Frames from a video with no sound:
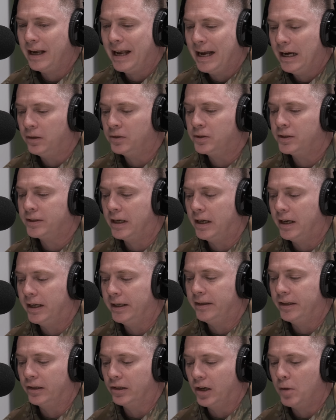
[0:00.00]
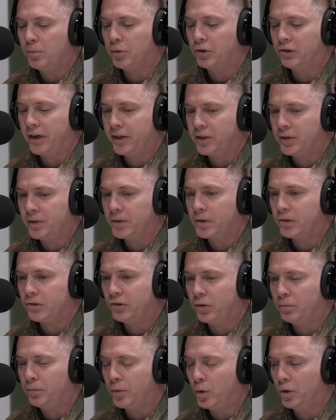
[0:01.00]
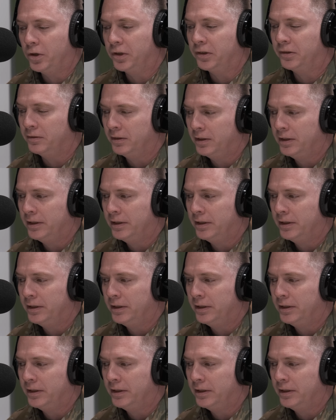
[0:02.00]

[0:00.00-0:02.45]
outside their operations group, or